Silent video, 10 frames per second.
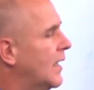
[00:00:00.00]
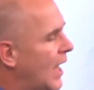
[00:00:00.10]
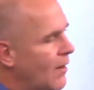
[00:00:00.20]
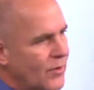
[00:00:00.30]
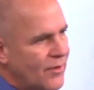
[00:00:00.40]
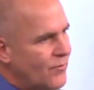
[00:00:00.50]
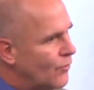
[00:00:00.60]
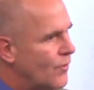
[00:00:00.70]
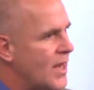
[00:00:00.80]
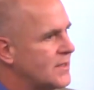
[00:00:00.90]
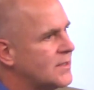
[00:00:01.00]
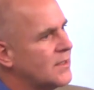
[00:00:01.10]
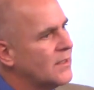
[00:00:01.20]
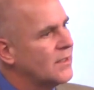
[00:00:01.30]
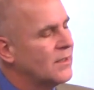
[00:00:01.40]
I will give you
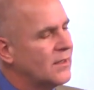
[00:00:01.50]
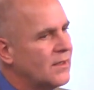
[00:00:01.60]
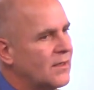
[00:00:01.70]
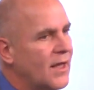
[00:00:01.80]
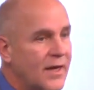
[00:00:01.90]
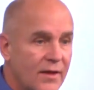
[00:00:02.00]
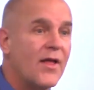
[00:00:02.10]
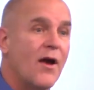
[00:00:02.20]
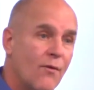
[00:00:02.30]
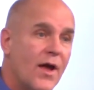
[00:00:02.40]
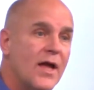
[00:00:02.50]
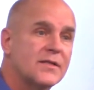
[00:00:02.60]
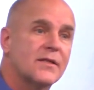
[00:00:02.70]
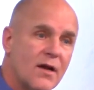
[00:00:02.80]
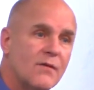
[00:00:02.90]
rest. And in that
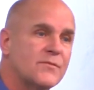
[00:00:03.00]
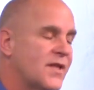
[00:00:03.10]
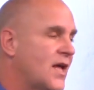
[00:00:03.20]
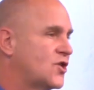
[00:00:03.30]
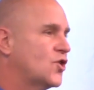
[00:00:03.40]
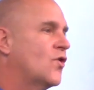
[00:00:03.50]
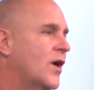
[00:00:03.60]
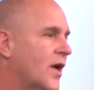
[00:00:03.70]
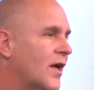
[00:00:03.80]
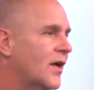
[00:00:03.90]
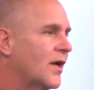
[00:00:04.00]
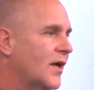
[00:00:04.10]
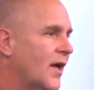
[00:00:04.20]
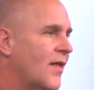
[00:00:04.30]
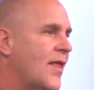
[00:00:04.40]
rest comes that joy
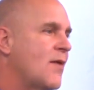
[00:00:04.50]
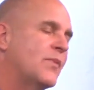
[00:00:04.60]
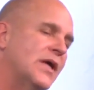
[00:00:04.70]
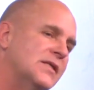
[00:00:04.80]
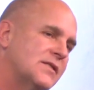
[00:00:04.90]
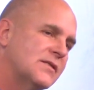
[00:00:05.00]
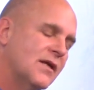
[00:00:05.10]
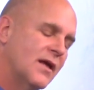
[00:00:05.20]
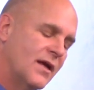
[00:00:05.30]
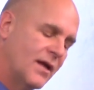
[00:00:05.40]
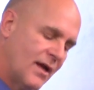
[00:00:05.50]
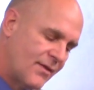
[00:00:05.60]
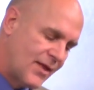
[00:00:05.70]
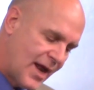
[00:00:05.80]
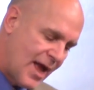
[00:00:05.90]
and that peace and that